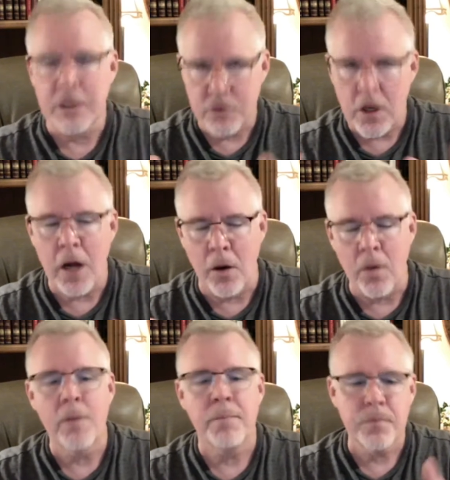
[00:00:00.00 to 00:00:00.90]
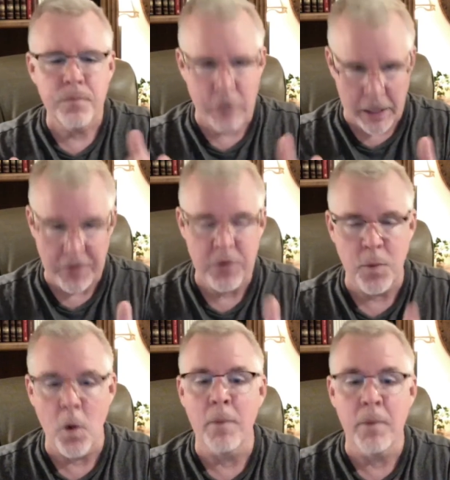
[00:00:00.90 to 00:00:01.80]
Saul, at this
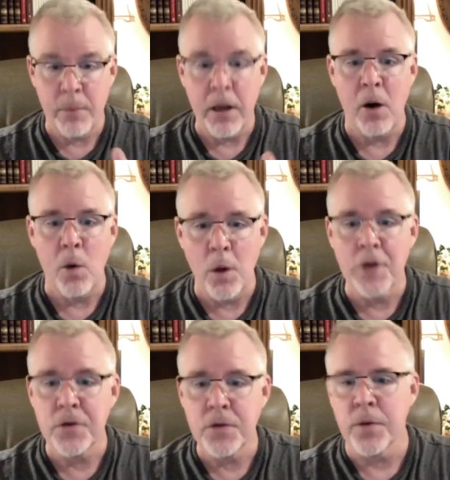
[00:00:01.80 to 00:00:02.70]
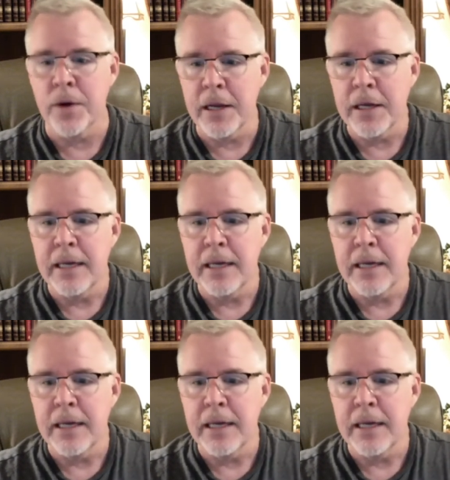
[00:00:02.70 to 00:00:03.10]
point, but Paul, 1, 2, 3.